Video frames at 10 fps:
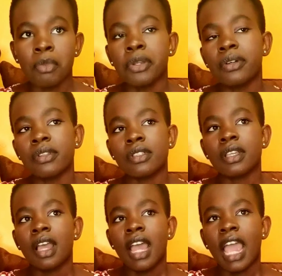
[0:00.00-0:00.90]

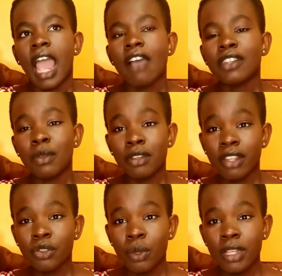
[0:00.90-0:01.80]
because after we
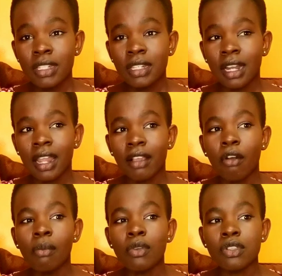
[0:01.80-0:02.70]
graduate,
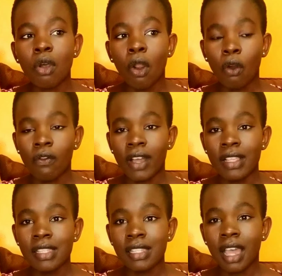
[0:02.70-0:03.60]
like almost all of
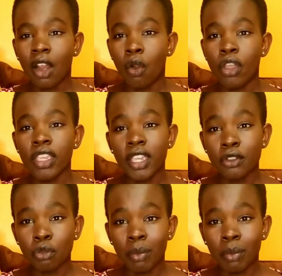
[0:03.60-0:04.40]
us are going into